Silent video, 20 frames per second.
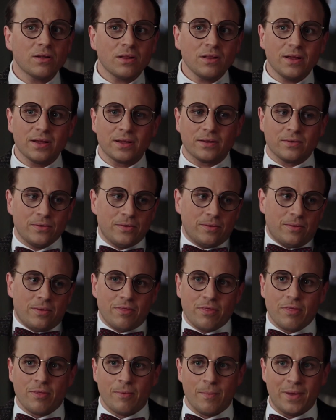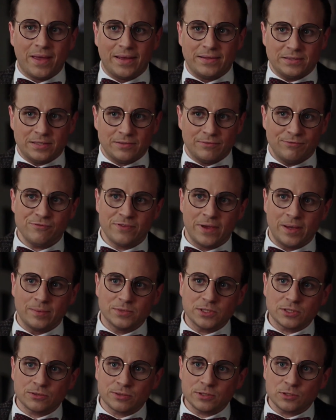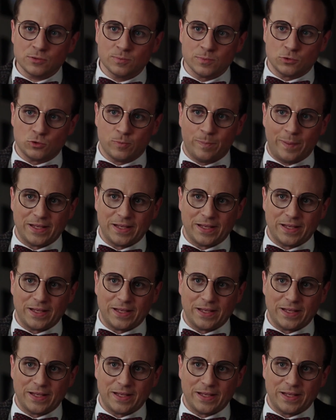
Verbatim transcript: looked like the, the Manson family Christmas